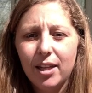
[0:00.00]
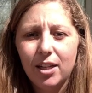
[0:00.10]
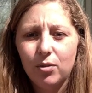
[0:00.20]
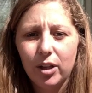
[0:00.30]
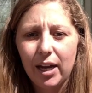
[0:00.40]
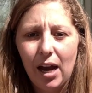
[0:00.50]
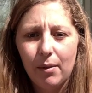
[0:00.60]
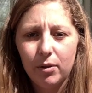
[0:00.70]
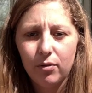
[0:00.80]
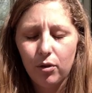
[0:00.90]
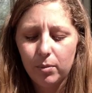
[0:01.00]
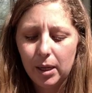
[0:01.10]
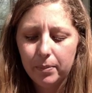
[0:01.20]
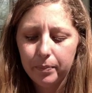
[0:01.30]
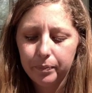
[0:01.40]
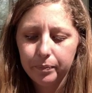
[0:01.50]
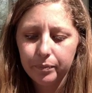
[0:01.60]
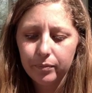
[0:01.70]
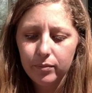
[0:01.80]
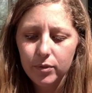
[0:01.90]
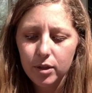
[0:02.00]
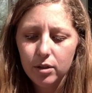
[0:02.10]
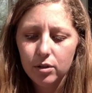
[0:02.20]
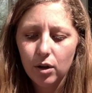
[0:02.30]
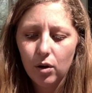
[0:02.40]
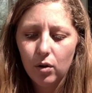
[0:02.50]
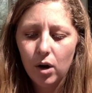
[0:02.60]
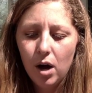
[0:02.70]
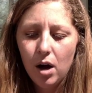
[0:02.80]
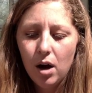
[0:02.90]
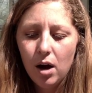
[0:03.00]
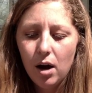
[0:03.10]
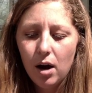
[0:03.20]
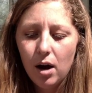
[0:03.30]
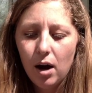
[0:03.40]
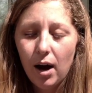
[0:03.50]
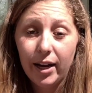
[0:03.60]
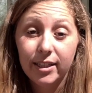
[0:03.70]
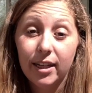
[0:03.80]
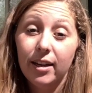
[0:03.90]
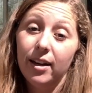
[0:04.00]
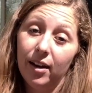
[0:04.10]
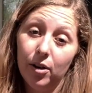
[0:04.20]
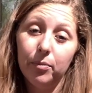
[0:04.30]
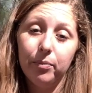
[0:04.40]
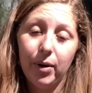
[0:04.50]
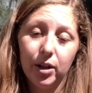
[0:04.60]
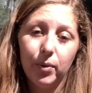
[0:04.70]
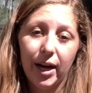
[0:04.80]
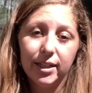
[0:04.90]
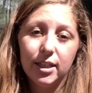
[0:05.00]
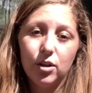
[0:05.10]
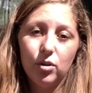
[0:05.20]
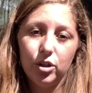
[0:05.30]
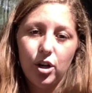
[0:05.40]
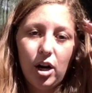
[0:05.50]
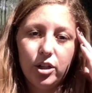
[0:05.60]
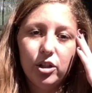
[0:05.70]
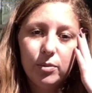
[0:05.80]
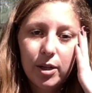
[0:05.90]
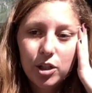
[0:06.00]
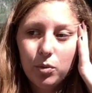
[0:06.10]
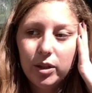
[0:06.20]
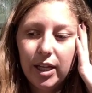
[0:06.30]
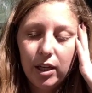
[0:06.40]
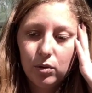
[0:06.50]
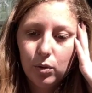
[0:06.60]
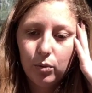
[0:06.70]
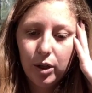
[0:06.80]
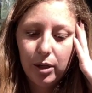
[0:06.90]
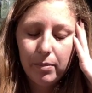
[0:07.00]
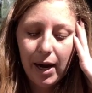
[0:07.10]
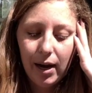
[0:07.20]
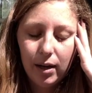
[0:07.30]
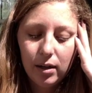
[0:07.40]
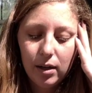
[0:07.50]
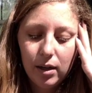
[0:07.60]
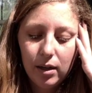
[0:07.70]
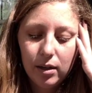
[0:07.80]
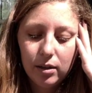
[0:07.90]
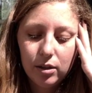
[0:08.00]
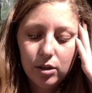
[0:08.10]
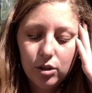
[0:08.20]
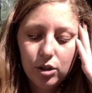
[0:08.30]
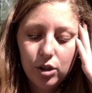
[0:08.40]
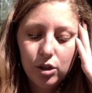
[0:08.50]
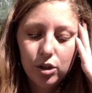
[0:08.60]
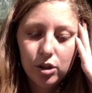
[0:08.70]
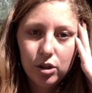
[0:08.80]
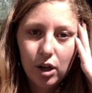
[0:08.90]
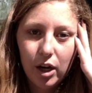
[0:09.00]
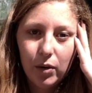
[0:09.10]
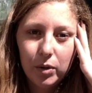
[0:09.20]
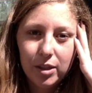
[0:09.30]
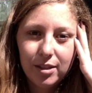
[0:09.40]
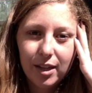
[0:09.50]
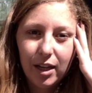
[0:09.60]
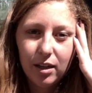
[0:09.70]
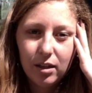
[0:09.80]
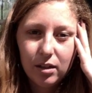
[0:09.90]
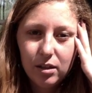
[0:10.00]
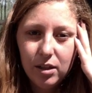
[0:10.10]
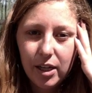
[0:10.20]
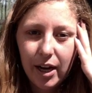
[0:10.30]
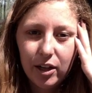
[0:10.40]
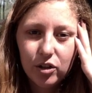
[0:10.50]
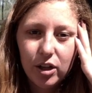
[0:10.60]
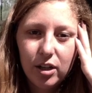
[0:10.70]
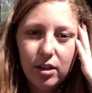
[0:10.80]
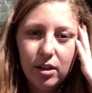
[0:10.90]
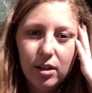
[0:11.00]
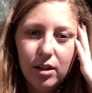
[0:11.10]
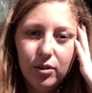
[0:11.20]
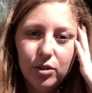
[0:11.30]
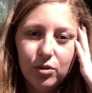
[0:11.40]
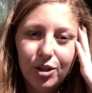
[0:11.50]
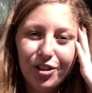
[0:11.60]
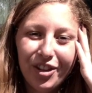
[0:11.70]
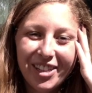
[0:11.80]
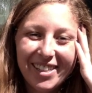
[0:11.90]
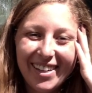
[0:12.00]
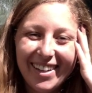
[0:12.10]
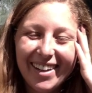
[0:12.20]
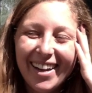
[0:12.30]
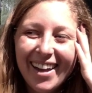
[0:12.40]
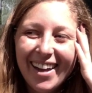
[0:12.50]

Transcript: that didn't really happen for me. So by the way, I did go to the doctor, especially when things were really bad, and she just thought I was like dehydrated, and it was really frustrating.